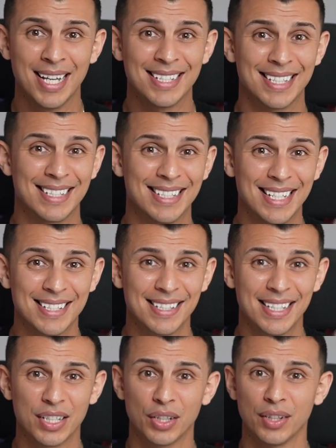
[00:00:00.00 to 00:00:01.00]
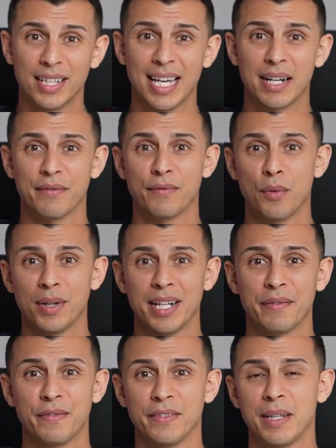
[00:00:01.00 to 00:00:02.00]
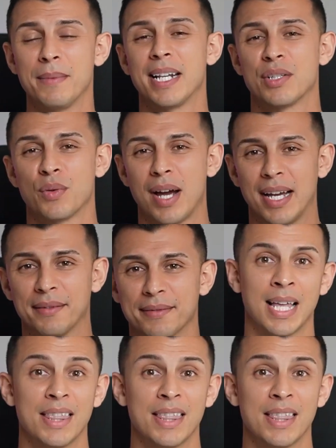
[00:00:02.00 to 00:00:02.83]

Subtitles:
To Disney, you're looking at a 40 to 50-minute drive.